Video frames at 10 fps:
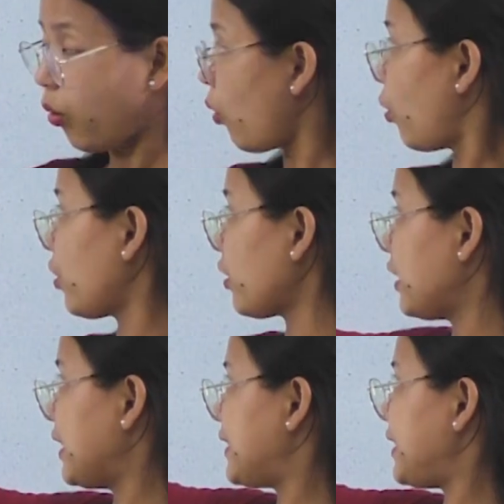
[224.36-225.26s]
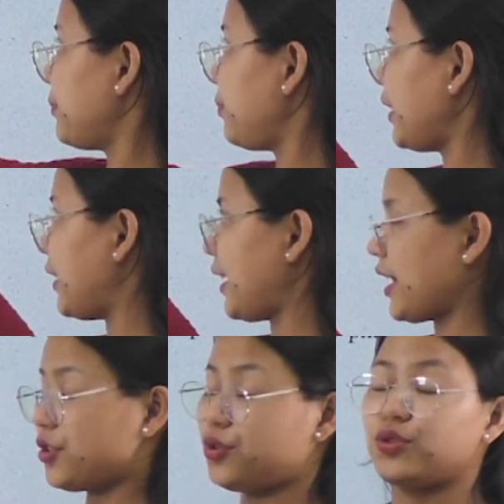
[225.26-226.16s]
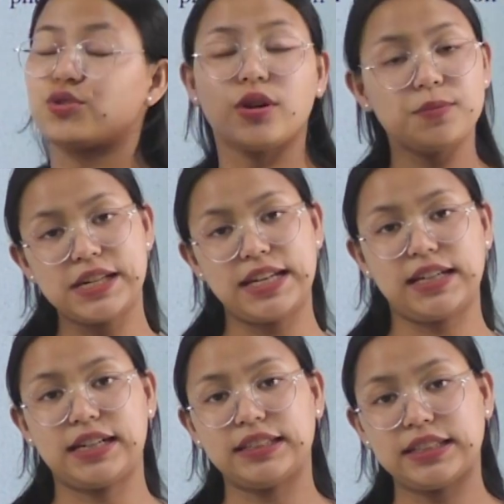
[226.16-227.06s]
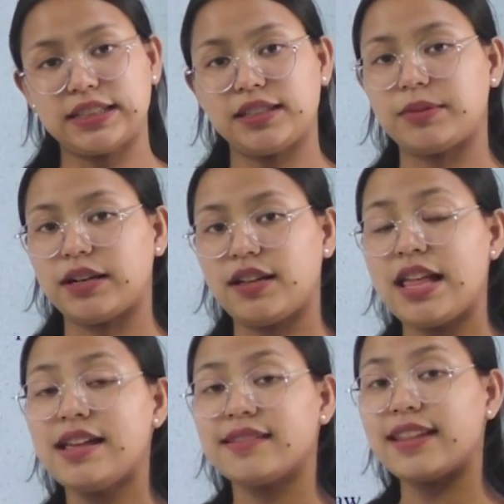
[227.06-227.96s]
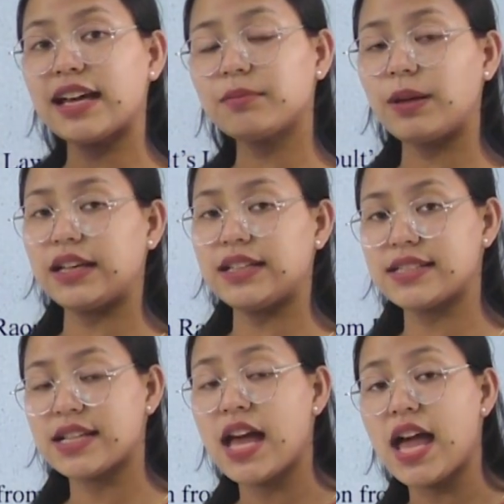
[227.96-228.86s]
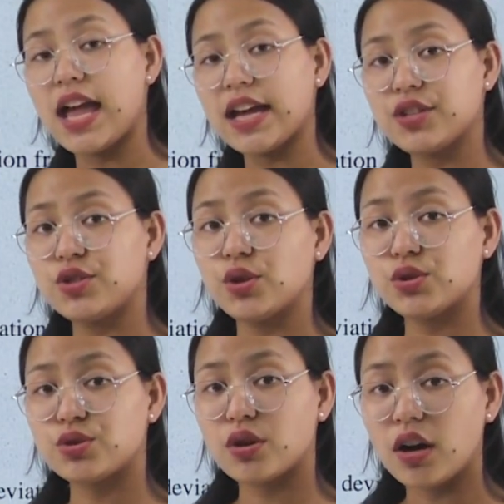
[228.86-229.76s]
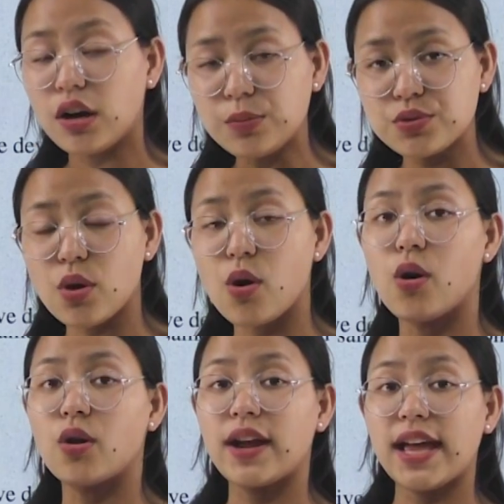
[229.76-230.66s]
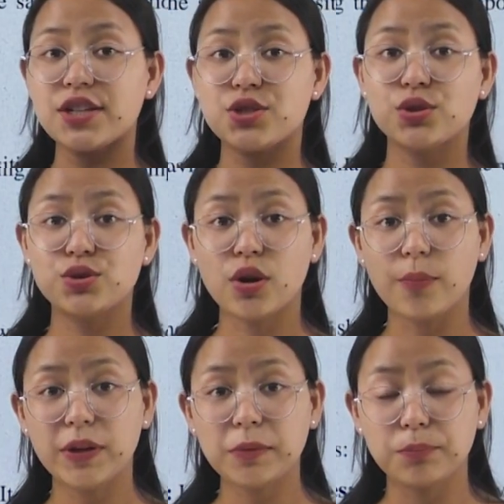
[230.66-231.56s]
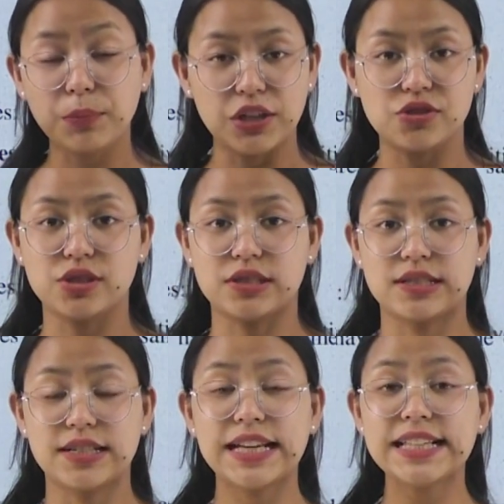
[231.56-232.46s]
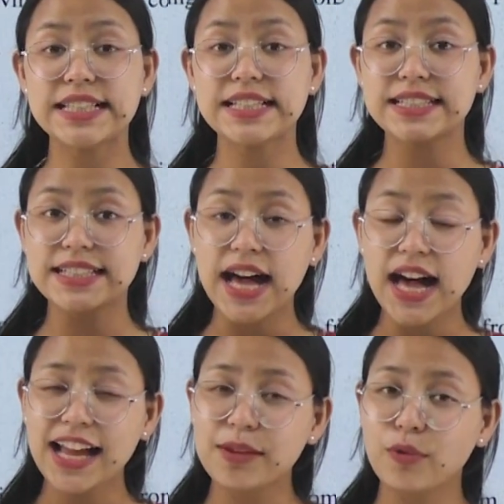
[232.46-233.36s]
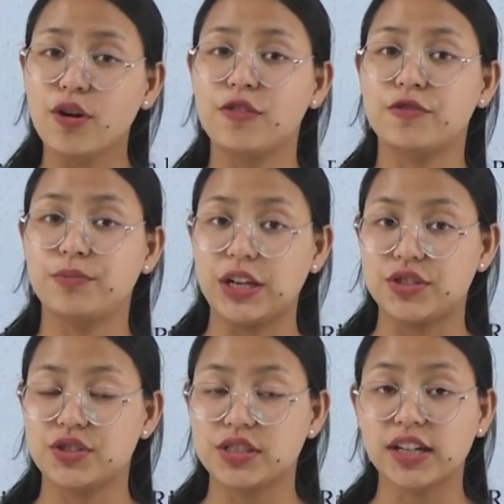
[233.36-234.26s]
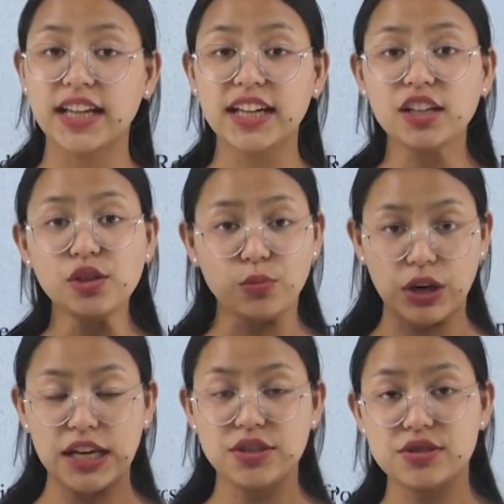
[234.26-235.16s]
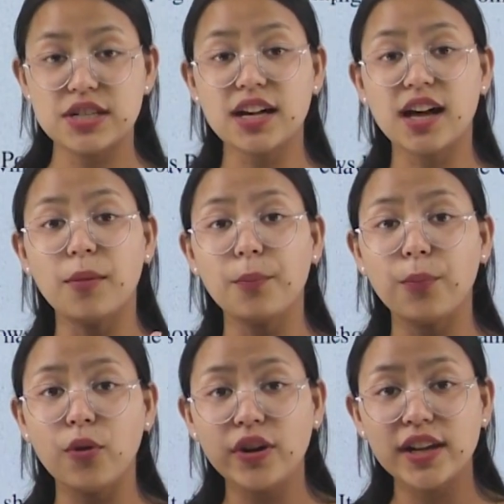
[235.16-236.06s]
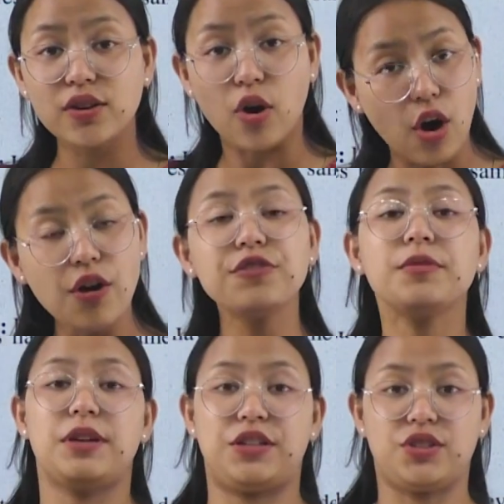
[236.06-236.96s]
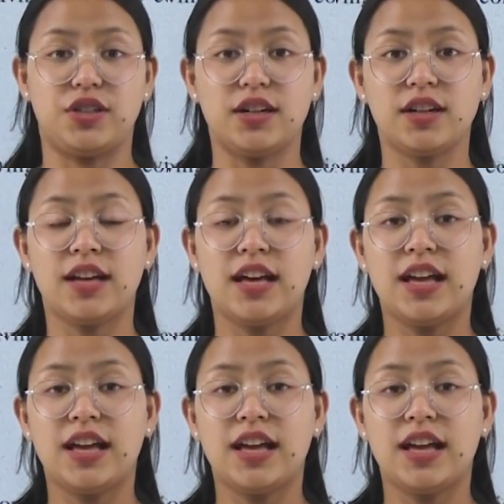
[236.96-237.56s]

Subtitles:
or simply azeotropes hanakanganiba. That means azeotropes or azeotropic mixture is a type of mixture in which the component of the mixture